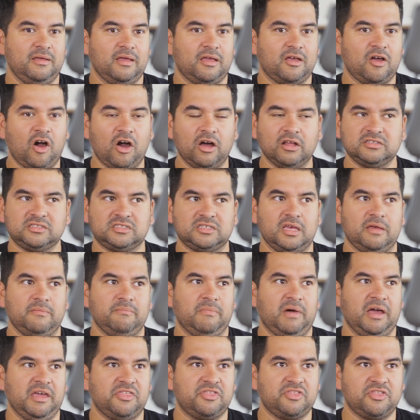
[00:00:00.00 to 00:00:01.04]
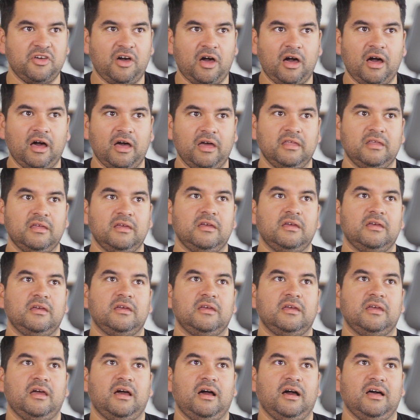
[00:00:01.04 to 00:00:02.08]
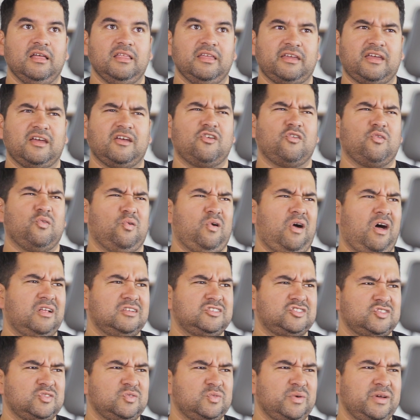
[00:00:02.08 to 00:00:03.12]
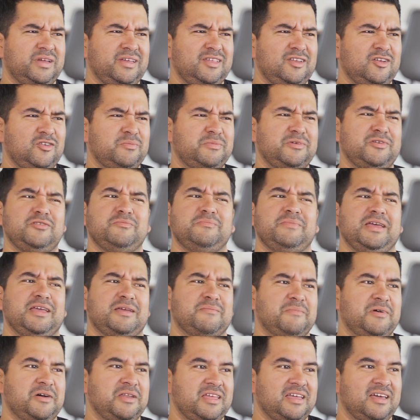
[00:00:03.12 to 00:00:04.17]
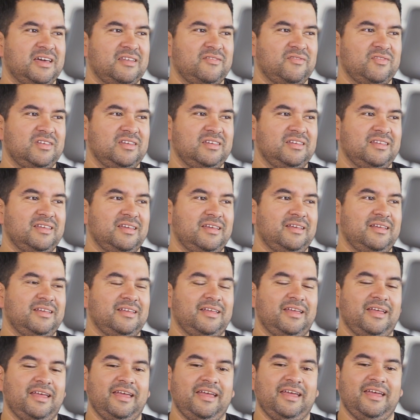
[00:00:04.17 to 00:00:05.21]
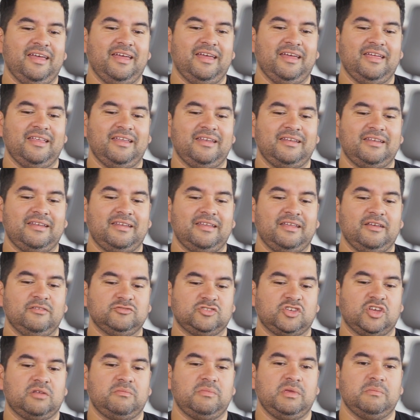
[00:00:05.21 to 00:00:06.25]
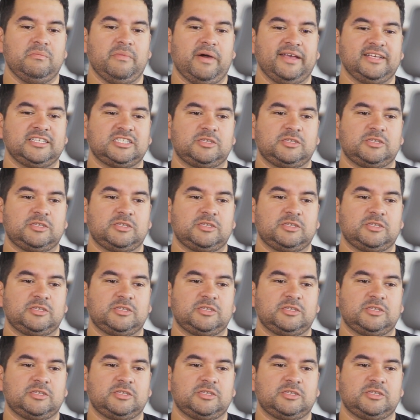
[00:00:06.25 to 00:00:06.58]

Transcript: concept, my thought, like a garage in a way, but you make money out of it. And it was gonna be my